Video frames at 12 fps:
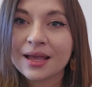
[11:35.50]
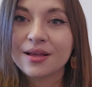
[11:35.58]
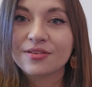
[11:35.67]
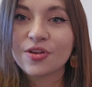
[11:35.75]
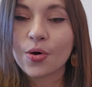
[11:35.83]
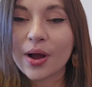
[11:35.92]

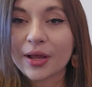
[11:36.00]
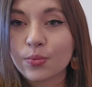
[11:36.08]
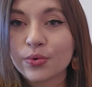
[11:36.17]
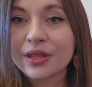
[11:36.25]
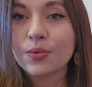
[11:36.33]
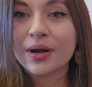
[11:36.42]
So I
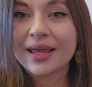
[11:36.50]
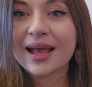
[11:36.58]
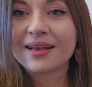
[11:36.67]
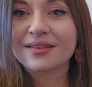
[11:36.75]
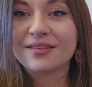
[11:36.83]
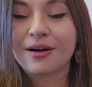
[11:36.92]
really want to
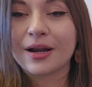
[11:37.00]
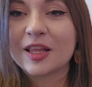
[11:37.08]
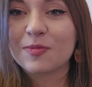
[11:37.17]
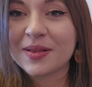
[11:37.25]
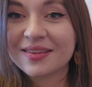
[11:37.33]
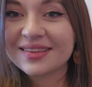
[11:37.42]
cast this on. It's
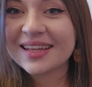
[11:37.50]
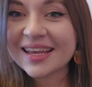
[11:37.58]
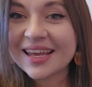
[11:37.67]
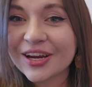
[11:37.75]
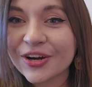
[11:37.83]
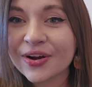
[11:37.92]
been sitting
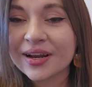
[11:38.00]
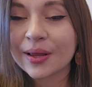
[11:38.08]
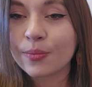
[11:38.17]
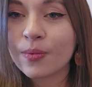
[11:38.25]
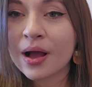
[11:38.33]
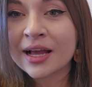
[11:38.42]
here,
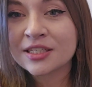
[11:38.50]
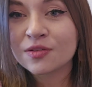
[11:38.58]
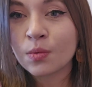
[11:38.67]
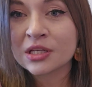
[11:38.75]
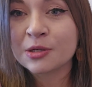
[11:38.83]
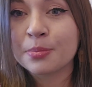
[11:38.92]
and I just
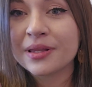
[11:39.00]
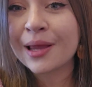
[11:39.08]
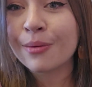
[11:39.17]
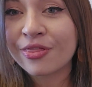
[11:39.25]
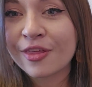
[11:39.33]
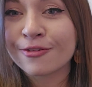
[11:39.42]
want to play
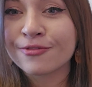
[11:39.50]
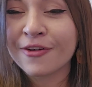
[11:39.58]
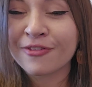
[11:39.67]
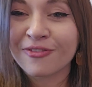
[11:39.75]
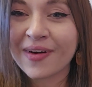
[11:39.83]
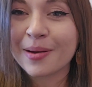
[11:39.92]
with these
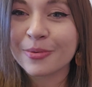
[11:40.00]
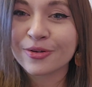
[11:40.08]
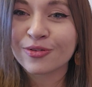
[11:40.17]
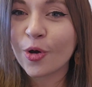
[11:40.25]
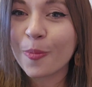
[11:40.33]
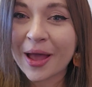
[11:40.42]
fluffy fibers
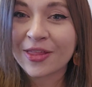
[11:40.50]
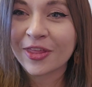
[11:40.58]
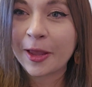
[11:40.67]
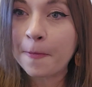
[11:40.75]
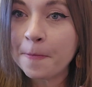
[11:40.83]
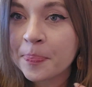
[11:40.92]
so
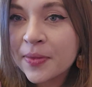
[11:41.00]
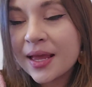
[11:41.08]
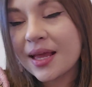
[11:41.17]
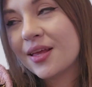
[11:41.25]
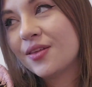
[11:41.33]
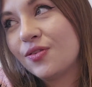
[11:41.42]
badly.
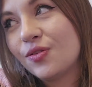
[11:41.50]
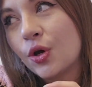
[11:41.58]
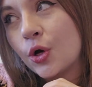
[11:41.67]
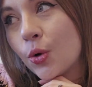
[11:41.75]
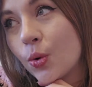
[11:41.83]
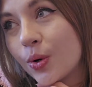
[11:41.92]

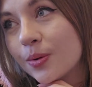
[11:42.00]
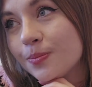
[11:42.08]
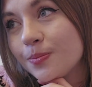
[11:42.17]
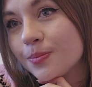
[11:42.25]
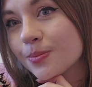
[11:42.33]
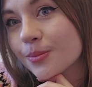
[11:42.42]
So
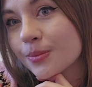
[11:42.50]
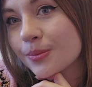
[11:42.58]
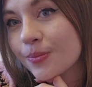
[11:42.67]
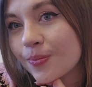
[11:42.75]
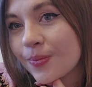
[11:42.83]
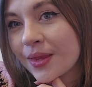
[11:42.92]

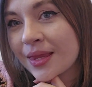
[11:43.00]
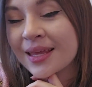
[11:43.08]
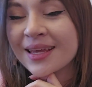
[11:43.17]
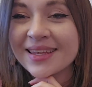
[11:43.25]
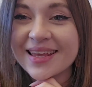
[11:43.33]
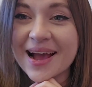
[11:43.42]

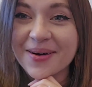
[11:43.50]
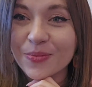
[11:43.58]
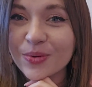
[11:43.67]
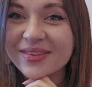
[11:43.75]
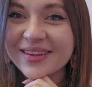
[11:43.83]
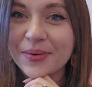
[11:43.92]
yeah,
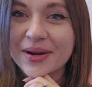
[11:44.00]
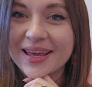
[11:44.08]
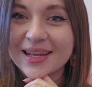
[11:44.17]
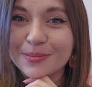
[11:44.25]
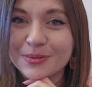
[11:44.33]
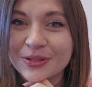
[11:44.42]
we'll see what I get
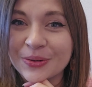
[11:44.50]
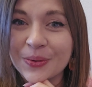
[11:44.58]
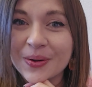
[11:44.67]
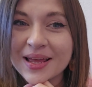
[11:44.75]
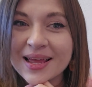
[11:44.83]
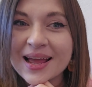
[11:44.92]
up to.
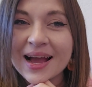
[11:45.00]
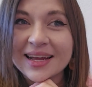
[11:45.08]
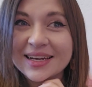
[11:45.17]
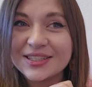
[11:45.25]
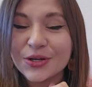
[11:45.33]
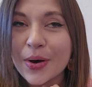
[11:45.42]
I
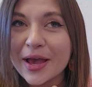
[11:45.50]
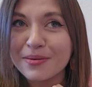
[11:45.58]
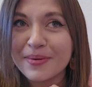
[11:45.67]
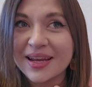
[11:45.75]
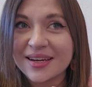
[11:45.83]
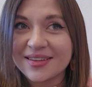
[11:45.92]
need to go ahead and
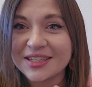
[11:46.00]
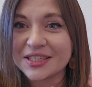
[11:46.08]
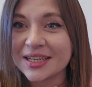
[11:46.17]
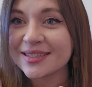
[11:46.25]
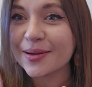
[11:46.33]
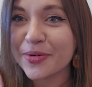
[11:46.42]
make a decision
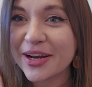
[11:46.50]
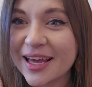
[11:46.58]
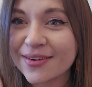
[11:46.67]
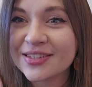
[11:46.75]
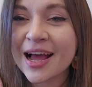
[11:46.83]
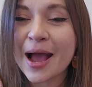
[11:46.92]
because I'm running out
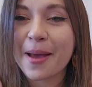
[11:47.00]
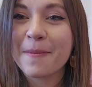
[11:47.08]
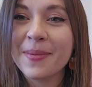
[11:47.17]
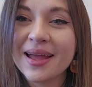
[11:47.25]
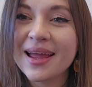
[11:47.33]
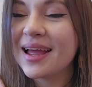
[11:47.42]
of time
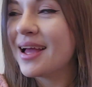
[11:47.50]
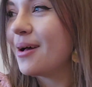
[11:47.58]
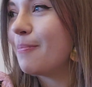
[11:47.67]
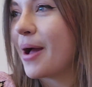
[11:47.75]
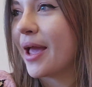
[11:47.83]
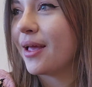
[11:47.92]

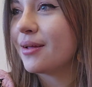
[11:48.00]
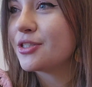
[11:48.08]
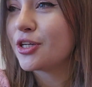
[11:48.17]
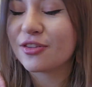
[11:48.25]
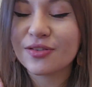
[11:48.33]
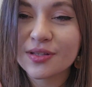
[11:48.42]
by
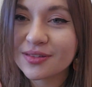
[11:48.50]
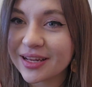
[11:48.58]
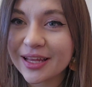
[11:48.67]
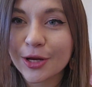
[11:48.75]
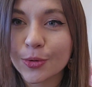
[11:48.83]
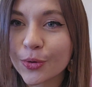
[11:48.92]
just
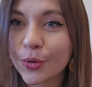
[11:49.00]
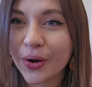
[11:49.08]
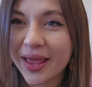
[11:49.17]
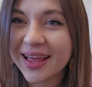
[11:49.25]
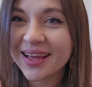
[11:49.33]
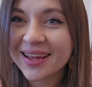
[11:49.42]
sitting here recording.